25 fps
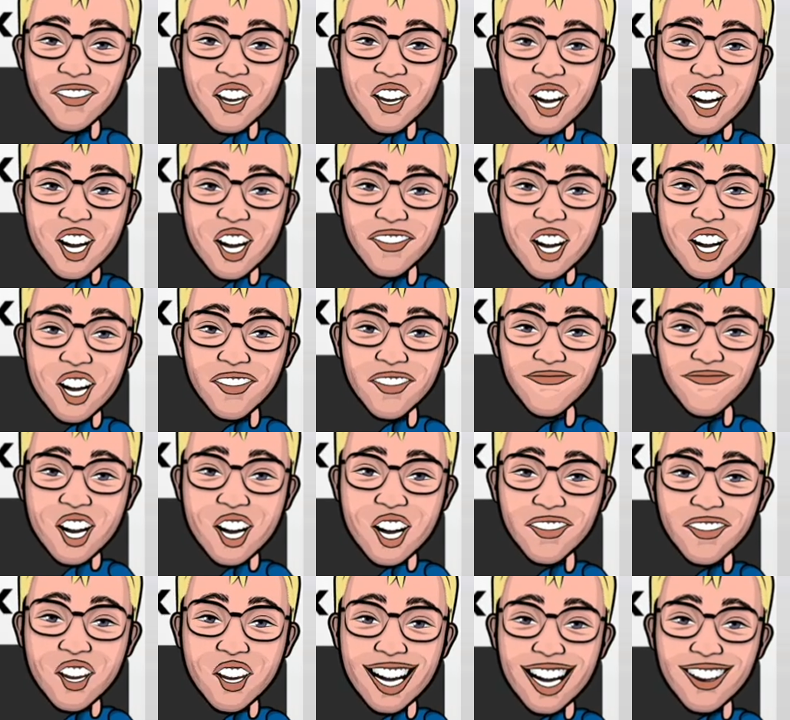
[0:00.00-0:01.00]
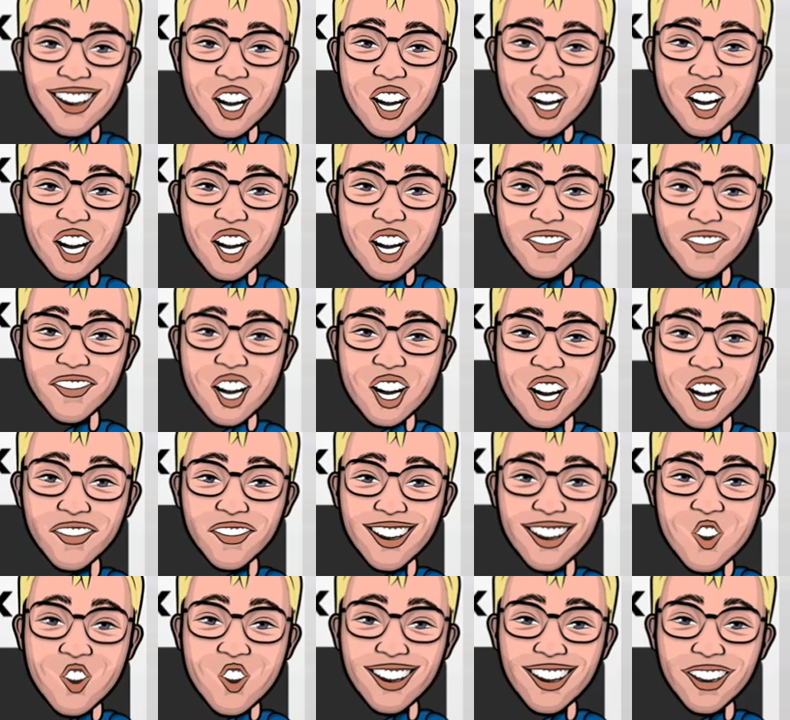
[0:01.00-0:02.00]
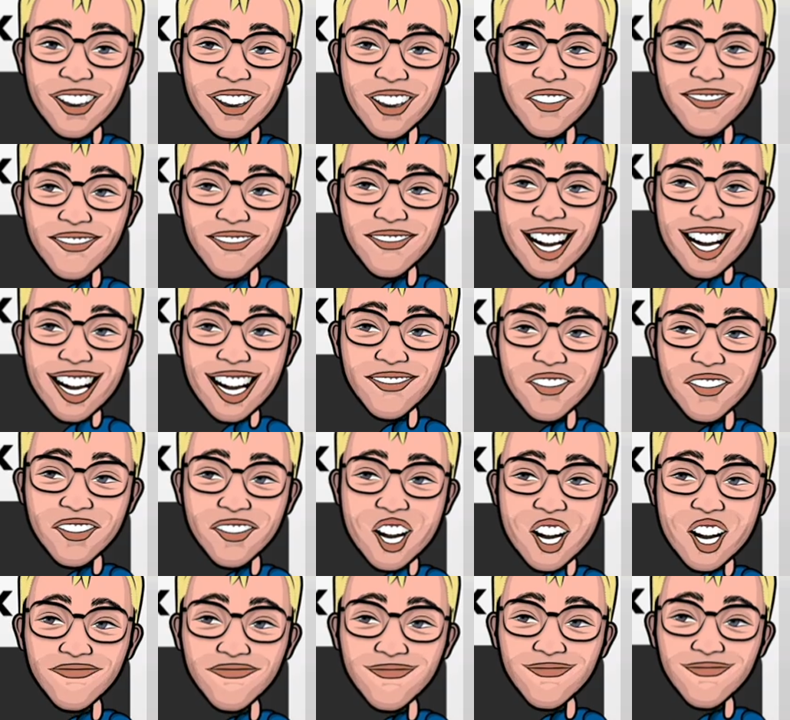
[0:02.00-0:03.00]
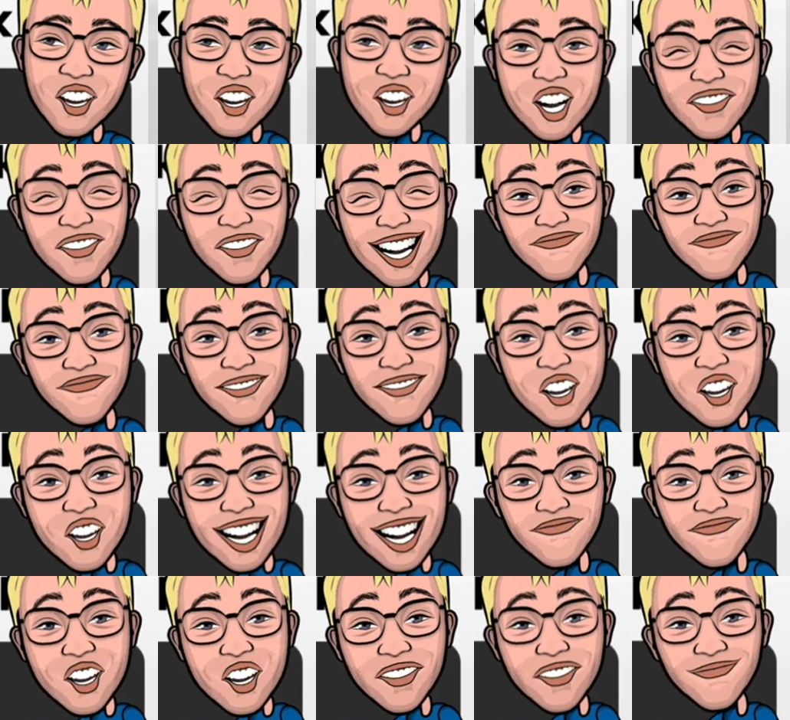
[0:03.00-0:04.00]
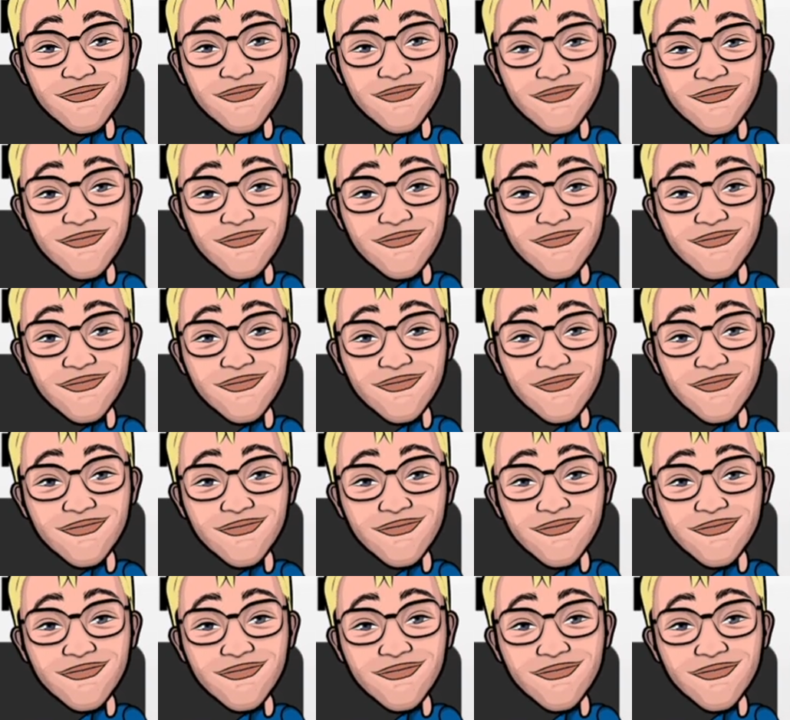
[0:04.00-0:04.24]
we're going to talk about right now is Google's 5 step prompting framework.